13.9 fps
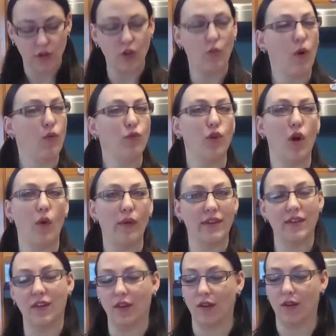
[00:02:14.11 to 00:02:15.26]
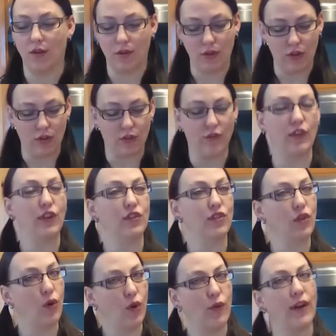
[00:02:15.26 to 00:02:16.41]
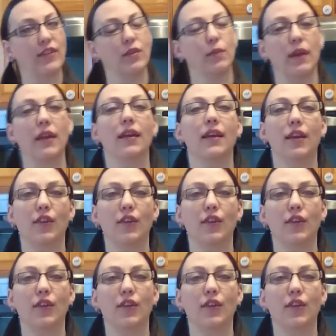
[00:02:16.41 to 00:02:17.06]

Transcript: You won't know until you're finished the whole recipe,